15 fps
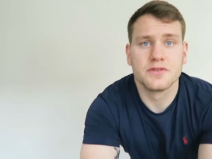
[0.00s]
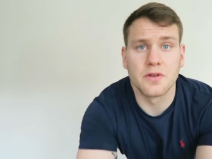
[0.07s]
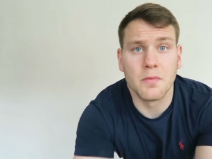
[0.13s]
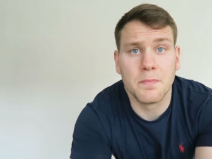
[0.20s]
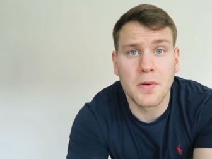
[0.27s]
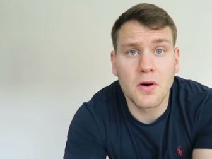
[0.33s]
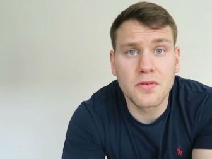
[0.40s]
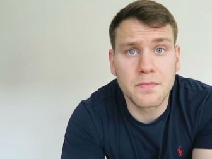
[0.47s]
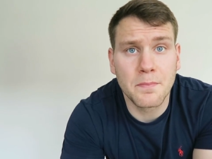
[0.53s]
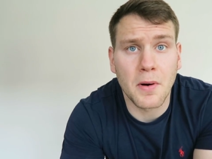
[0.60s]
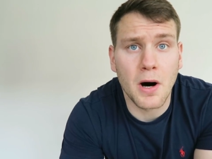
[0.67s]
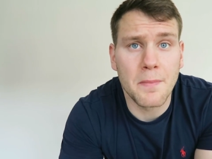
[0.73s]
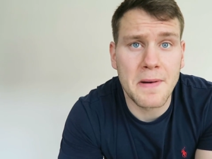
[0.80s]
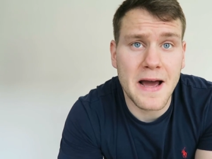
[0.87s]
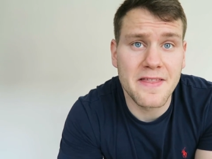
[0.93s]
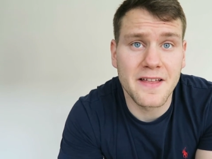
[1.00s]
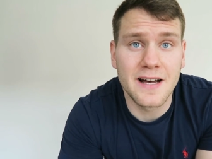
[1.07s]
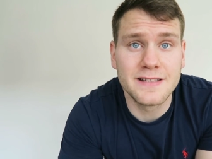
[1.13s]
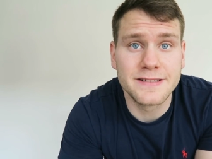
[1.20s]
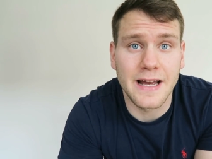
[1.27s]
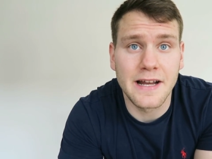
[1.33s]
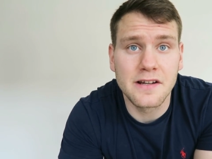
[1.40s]
So both ball
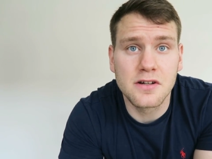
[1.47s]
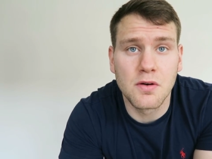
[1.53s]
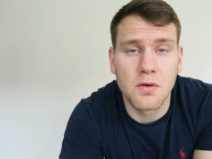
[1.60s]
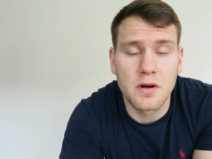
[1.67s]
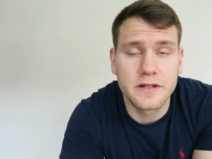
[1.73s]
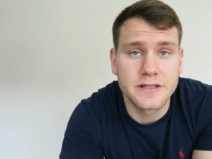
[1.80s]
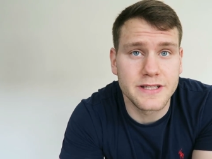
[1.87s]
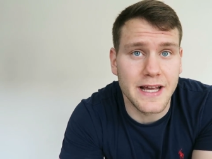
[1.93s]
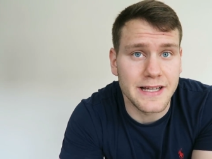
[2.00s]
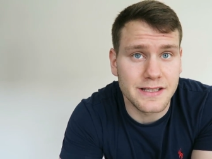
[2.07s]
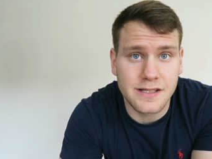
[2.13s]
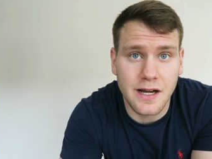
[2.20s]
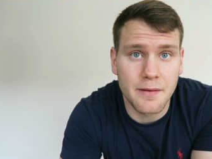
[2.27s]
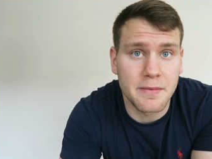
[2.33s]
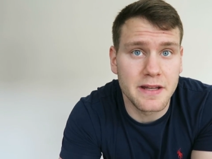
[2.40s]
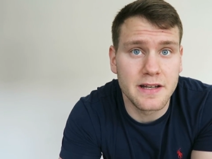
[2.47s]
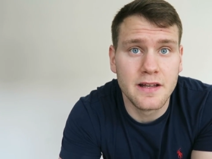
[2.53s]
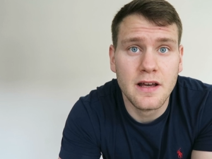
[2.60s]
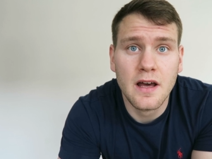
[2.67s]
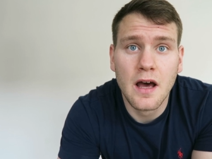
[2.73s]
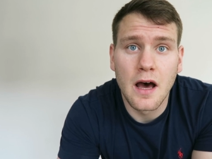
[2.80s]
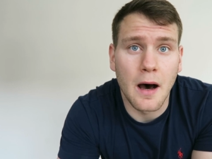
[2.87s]
pythons and corn snakes come in
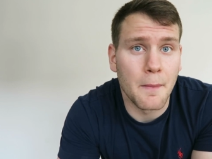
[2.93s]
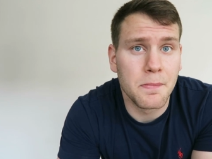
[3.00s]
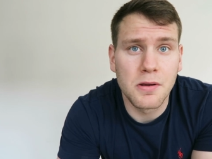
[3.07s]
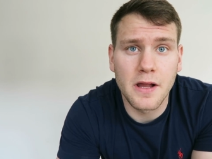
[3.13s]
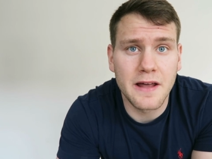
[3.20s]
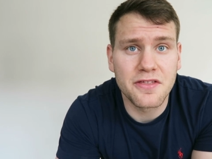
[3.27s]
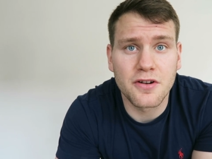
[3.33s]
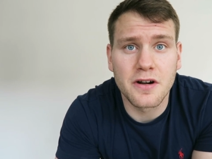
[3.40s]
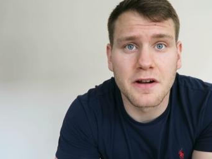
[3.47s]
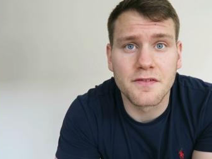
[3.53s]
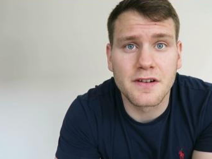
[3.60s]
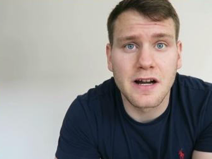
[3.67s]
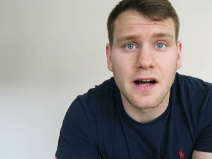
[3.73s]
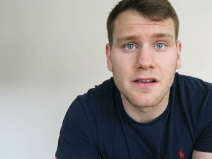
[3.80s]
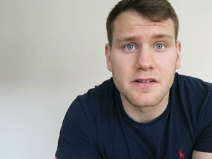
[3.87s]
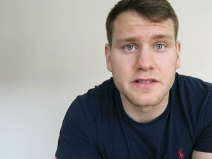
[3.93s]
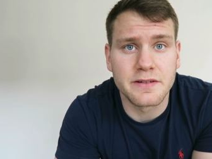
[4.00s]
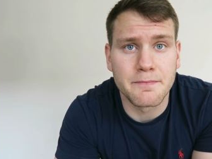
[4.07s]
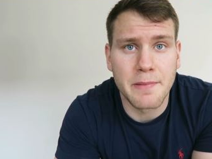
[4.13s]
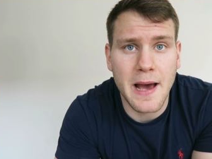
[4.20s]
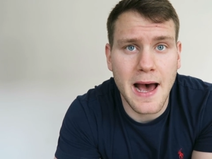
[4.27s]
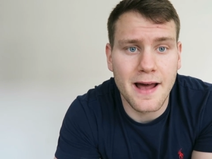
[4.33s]
a plethora of colors
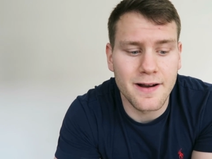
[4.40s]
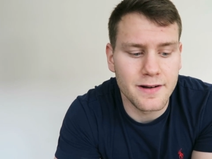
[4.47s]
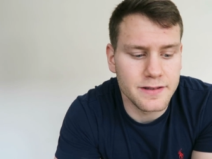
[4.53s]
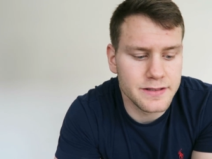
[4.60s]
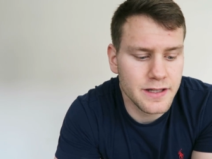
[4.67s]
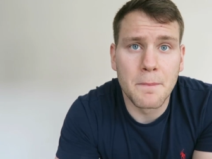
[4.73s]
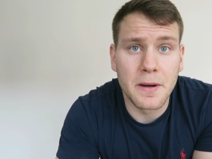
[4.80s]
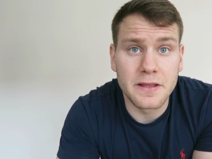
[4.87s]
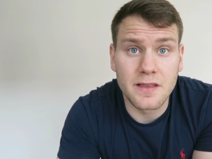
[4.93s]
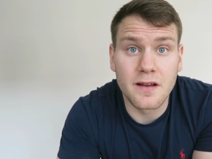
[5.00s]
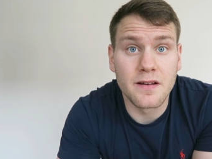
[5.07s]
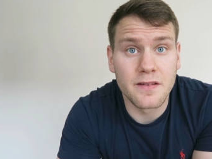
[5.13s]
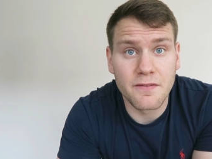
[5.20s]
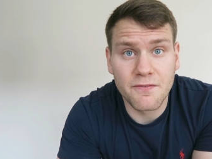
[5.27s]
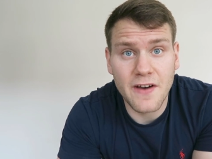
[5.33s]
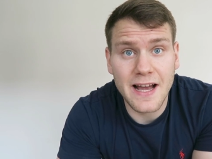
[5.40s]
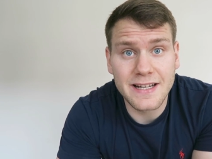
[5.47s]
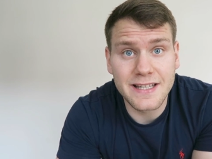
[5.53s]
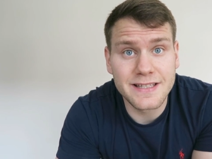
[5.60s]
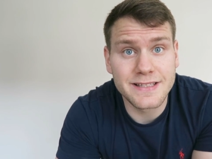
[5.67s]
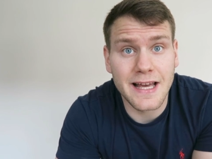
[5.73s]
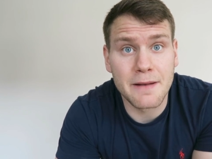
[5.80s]
and patterns. But the, the
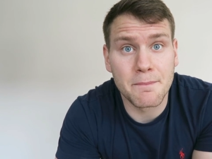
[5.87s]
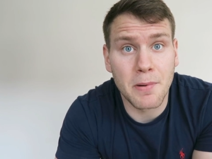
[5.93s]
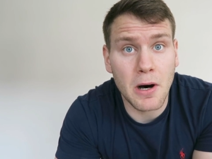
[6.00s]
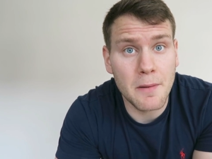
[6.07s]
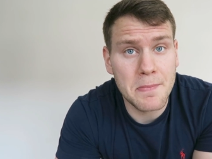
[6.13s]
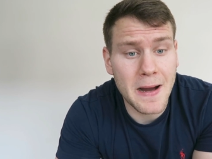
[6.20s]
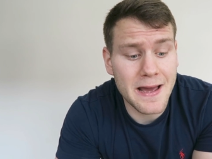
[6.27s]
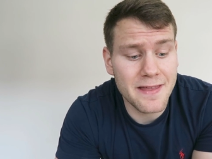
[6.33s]
fact is that ball